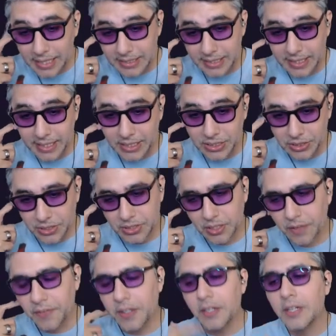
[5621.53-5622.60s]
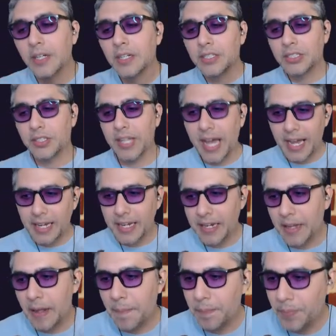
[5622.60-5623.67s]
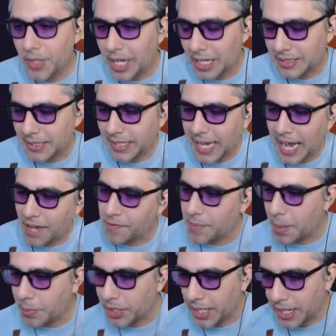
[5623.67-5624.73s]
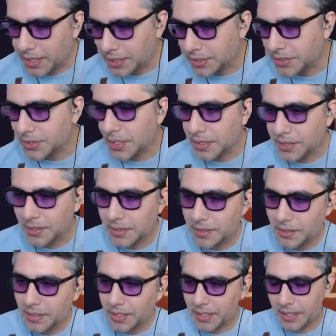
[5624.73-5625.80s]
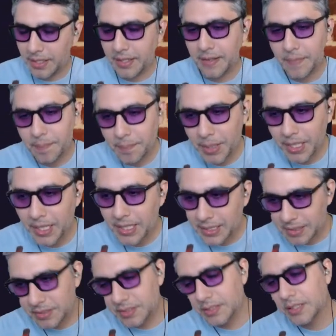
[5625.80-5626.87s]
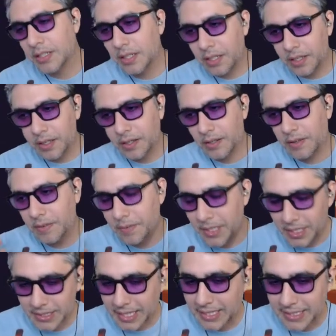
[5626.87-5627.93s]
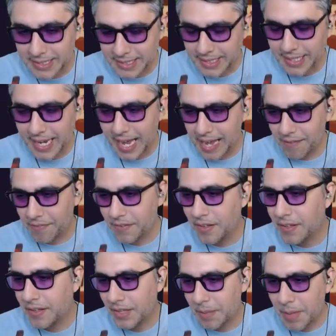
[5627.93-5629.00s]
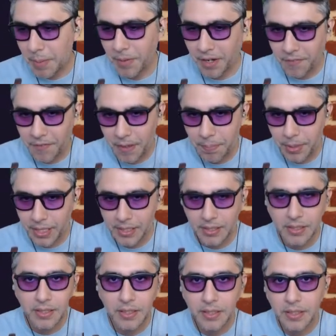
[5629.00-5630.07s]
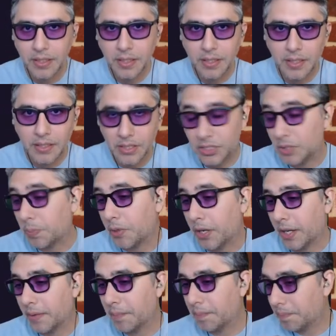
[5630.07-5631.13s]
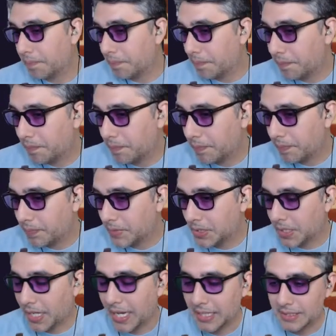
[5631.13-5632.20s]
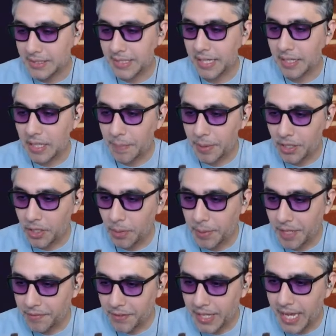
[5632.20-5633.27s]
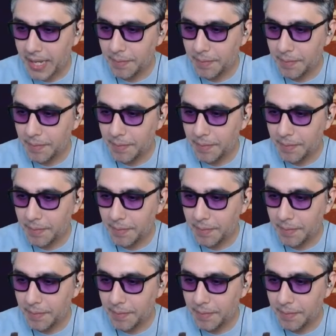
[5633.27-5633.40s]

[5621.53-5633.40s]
connections to the server. So that ended up causing out of memory errors on because I just didn't have the memory footprint to support it. So I had to scale up a little bit for that.